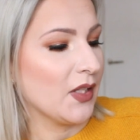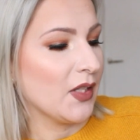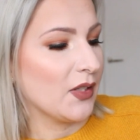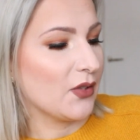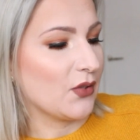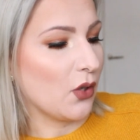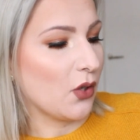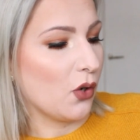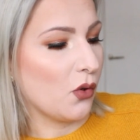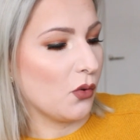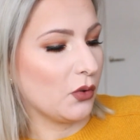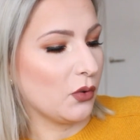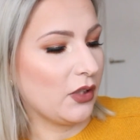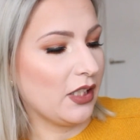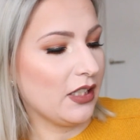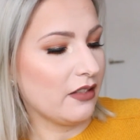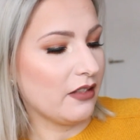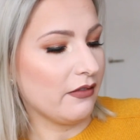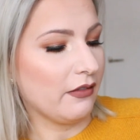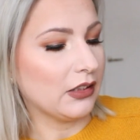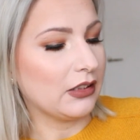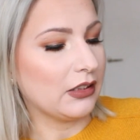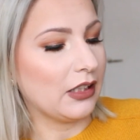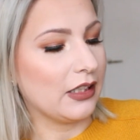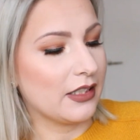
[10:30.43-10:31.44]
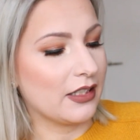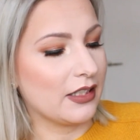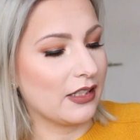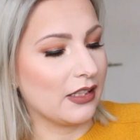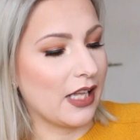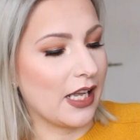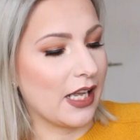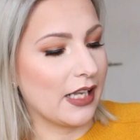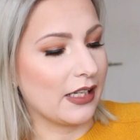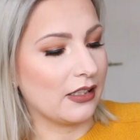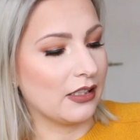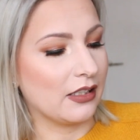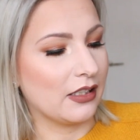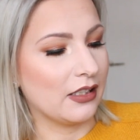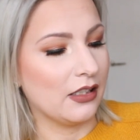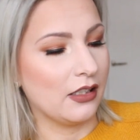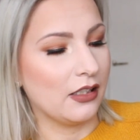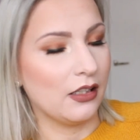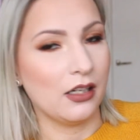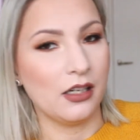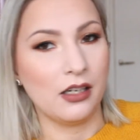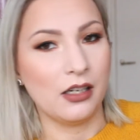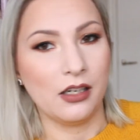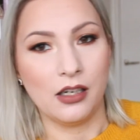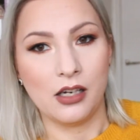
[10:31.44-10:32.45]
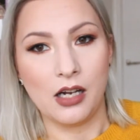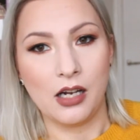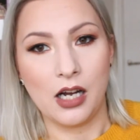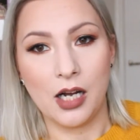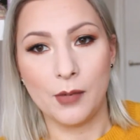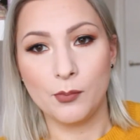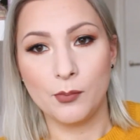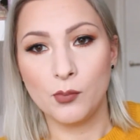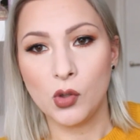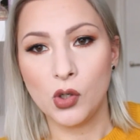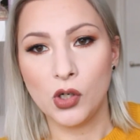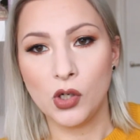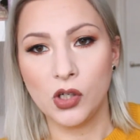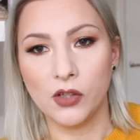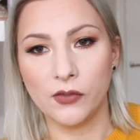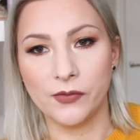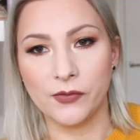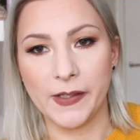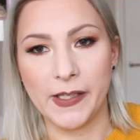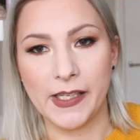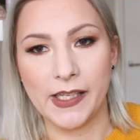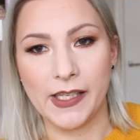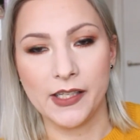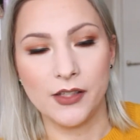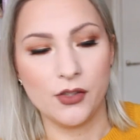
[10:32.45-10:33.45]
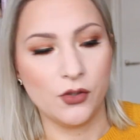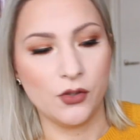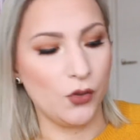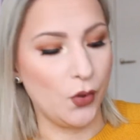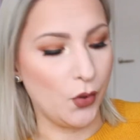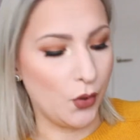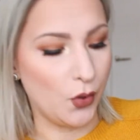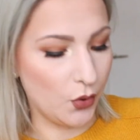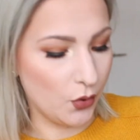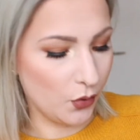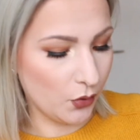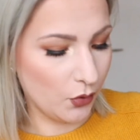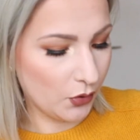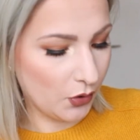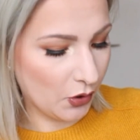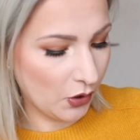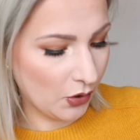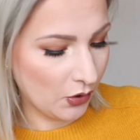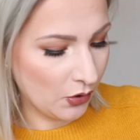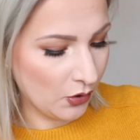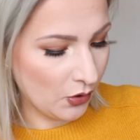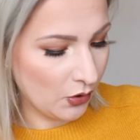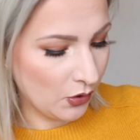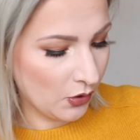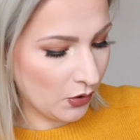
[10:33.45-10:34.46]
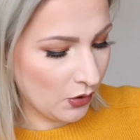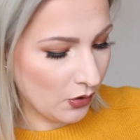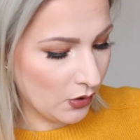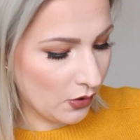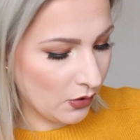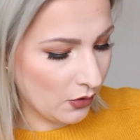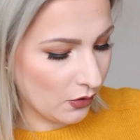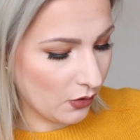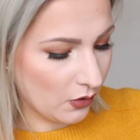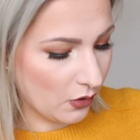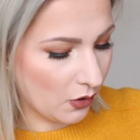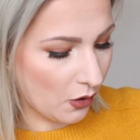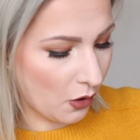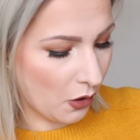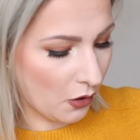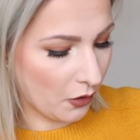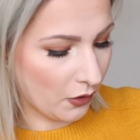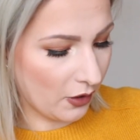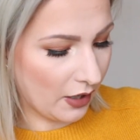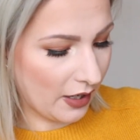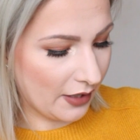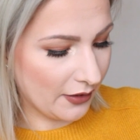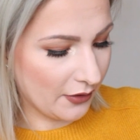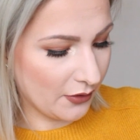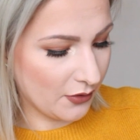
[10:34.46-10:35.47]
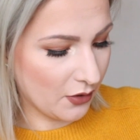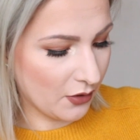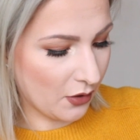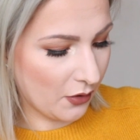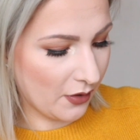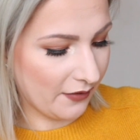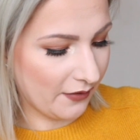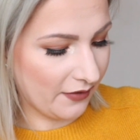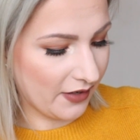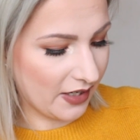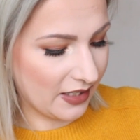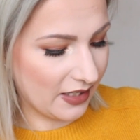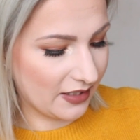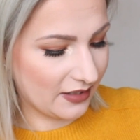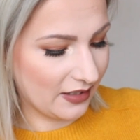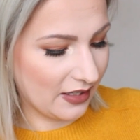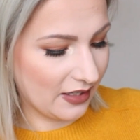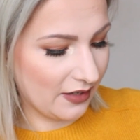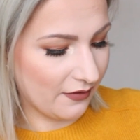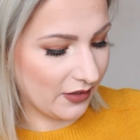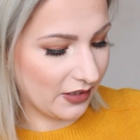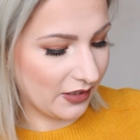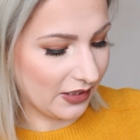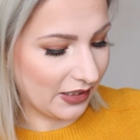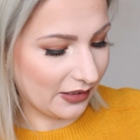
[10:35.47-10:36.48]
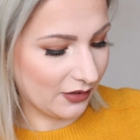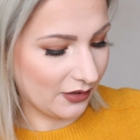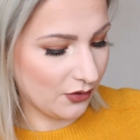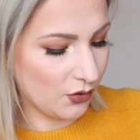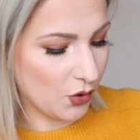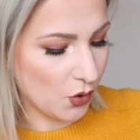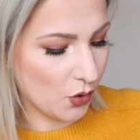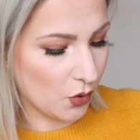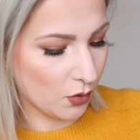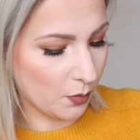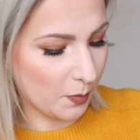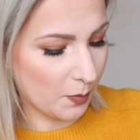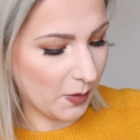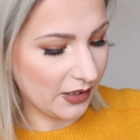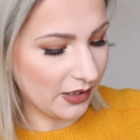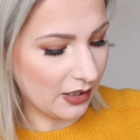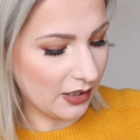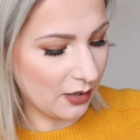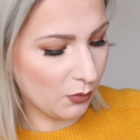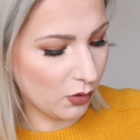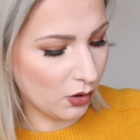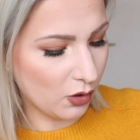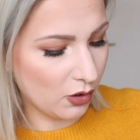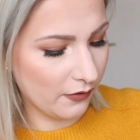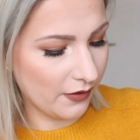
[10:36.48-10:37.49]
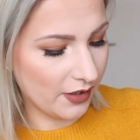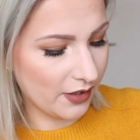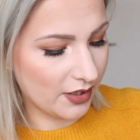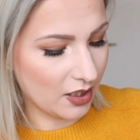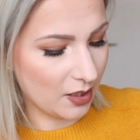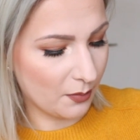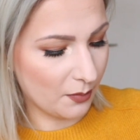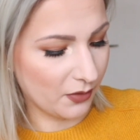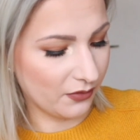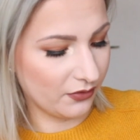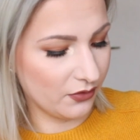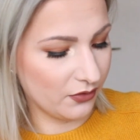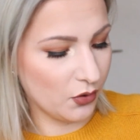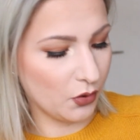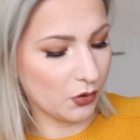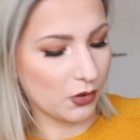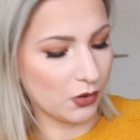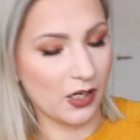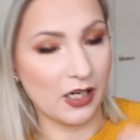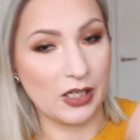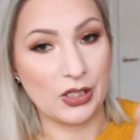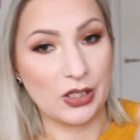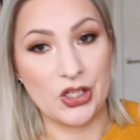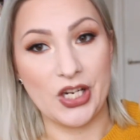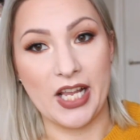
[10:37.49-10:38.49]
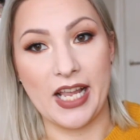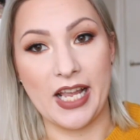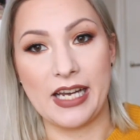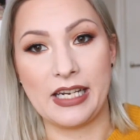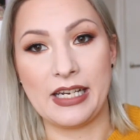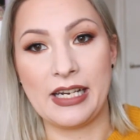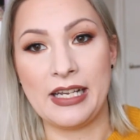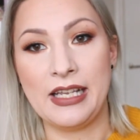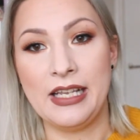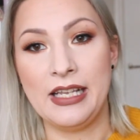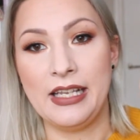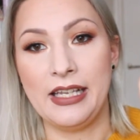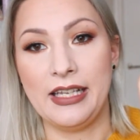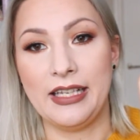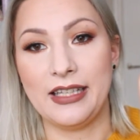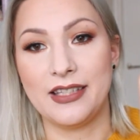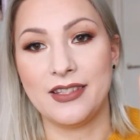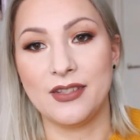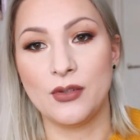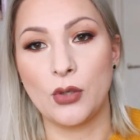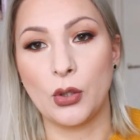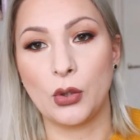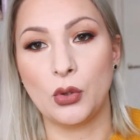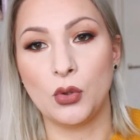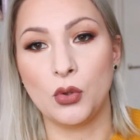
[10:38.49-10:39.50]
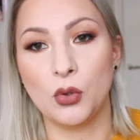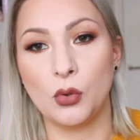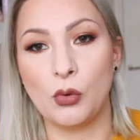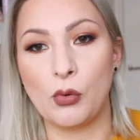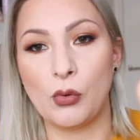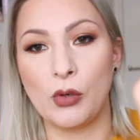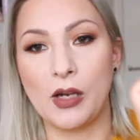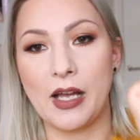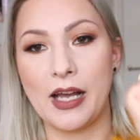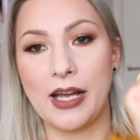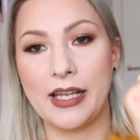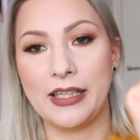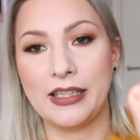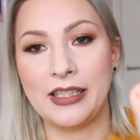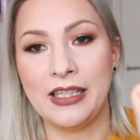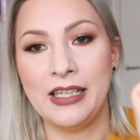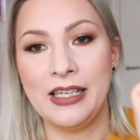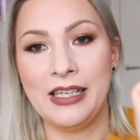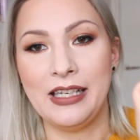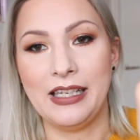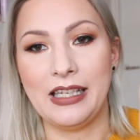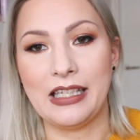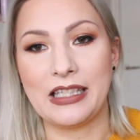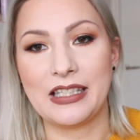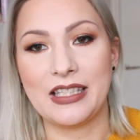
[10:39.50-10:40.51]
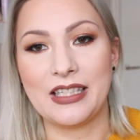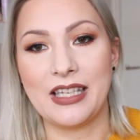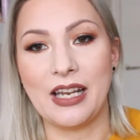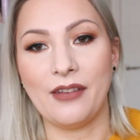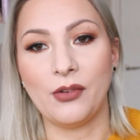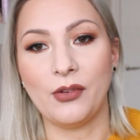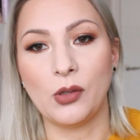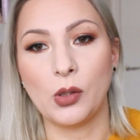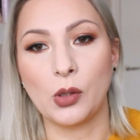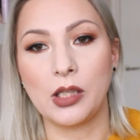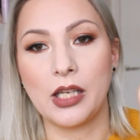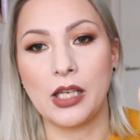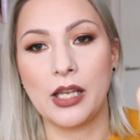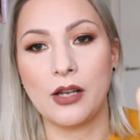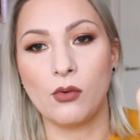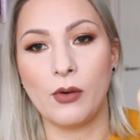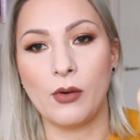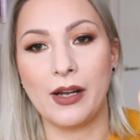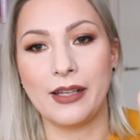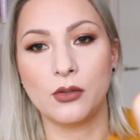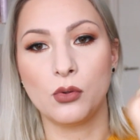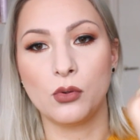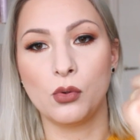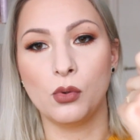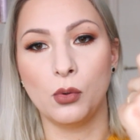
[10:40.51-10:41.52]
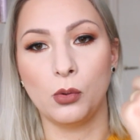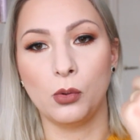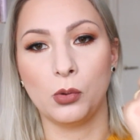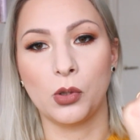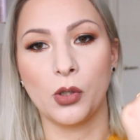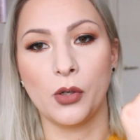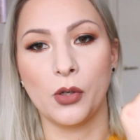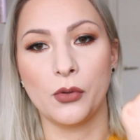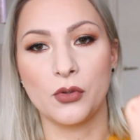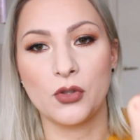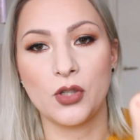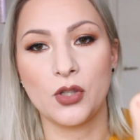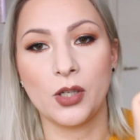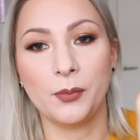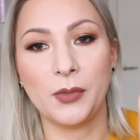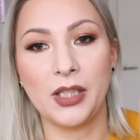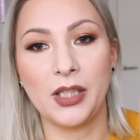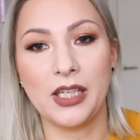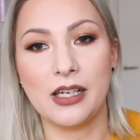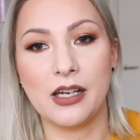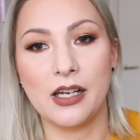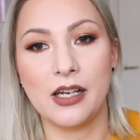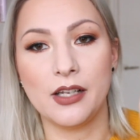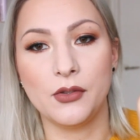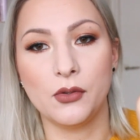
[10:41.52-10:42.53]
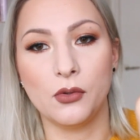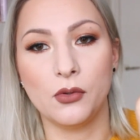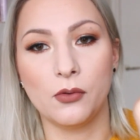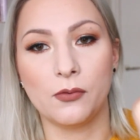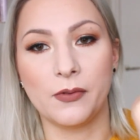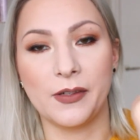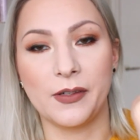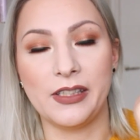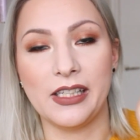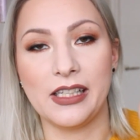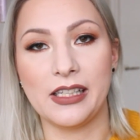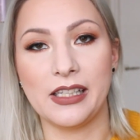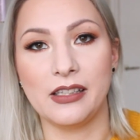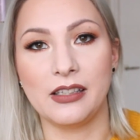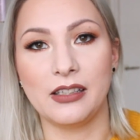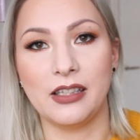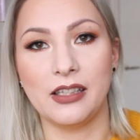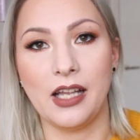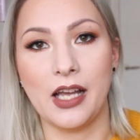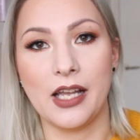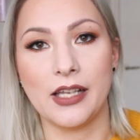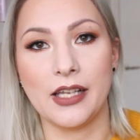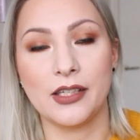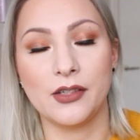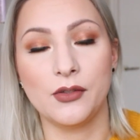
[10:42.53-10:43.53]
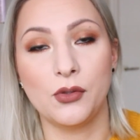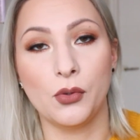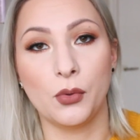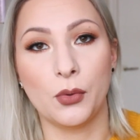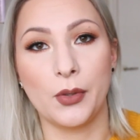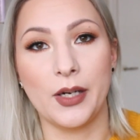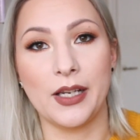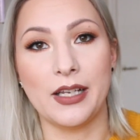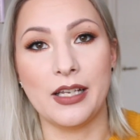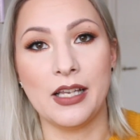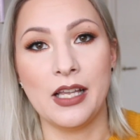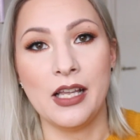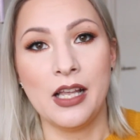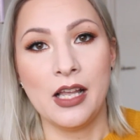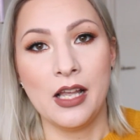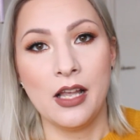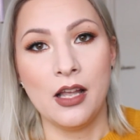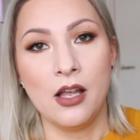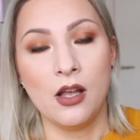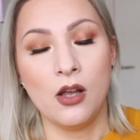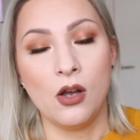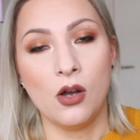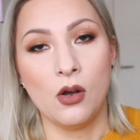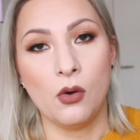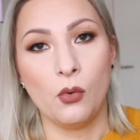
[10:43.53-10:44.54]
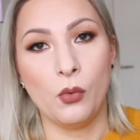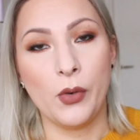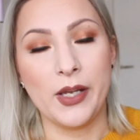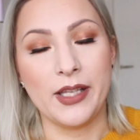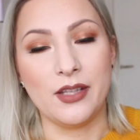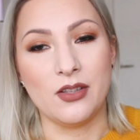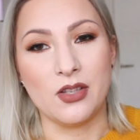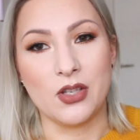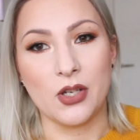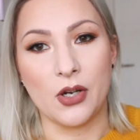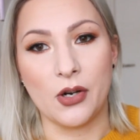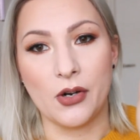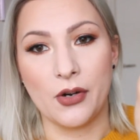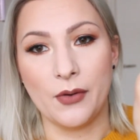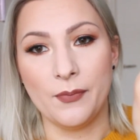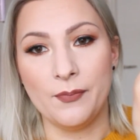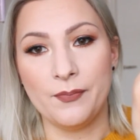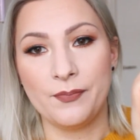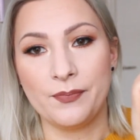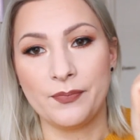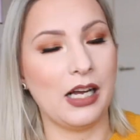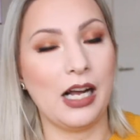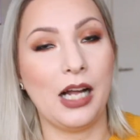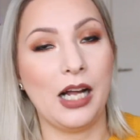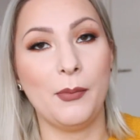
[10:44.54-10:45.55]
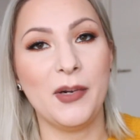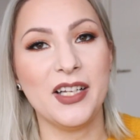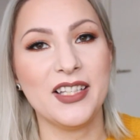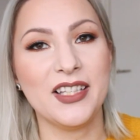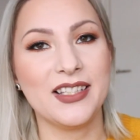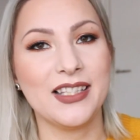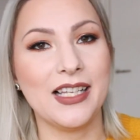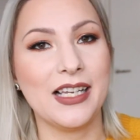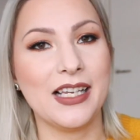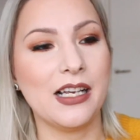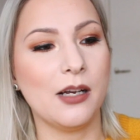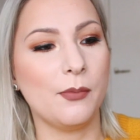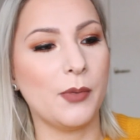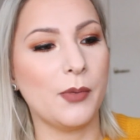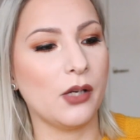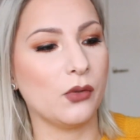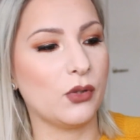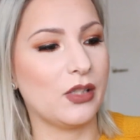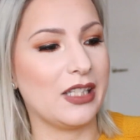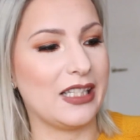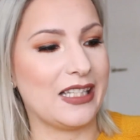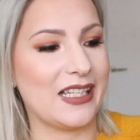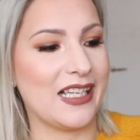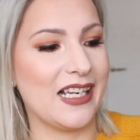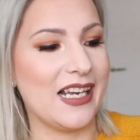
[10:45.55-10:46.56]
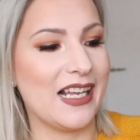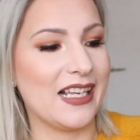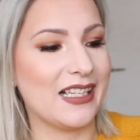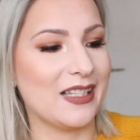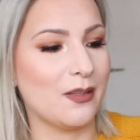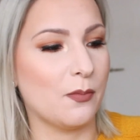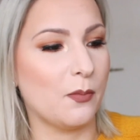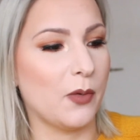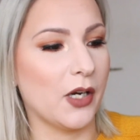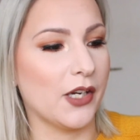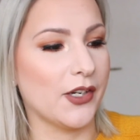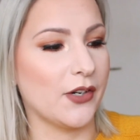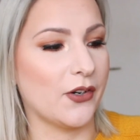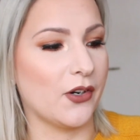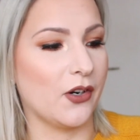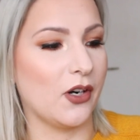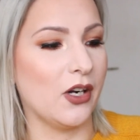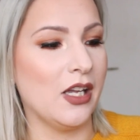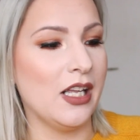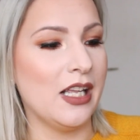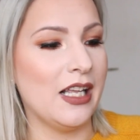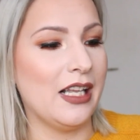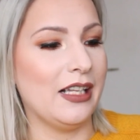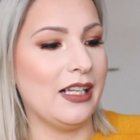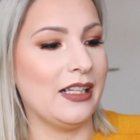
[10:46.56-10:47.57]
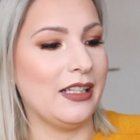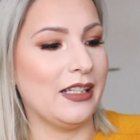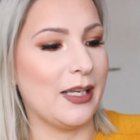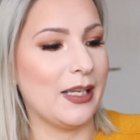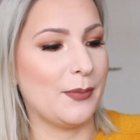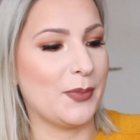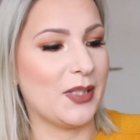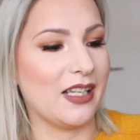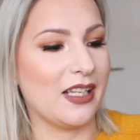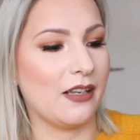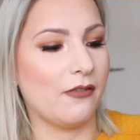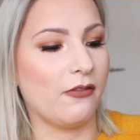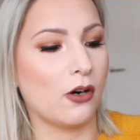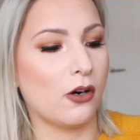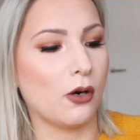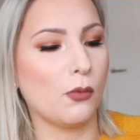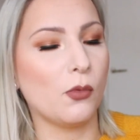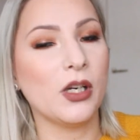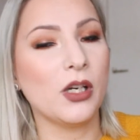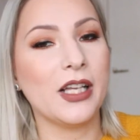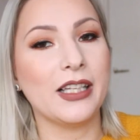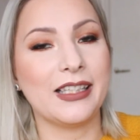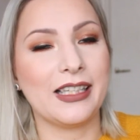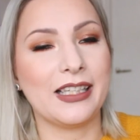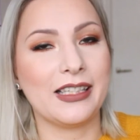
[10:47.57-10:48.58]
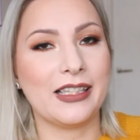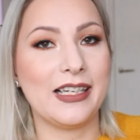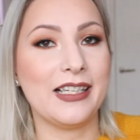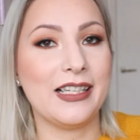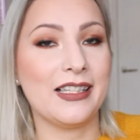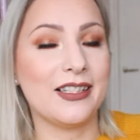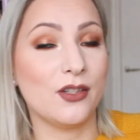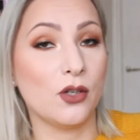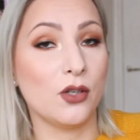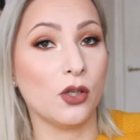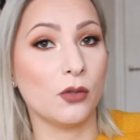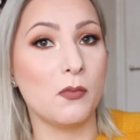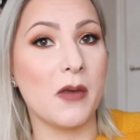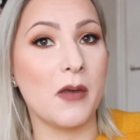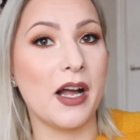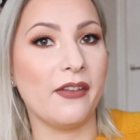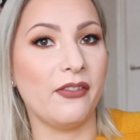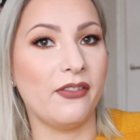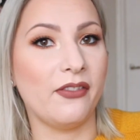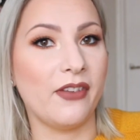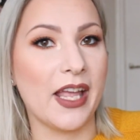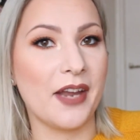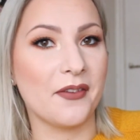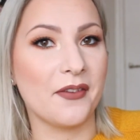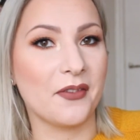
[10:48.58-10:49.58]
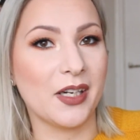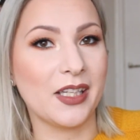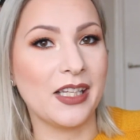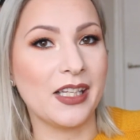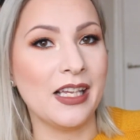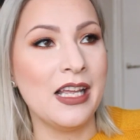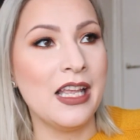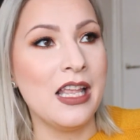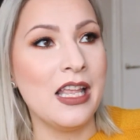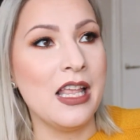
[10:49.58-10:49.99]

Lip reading: So this one is like a mauve nude, or I don't know if it is even that nude, but a mauve type of neutral shade. It's not too light. It's definitely quite cool tone, something I do really like during winter. I must say about this NYX Butter lipstick formula that it's not my favorite.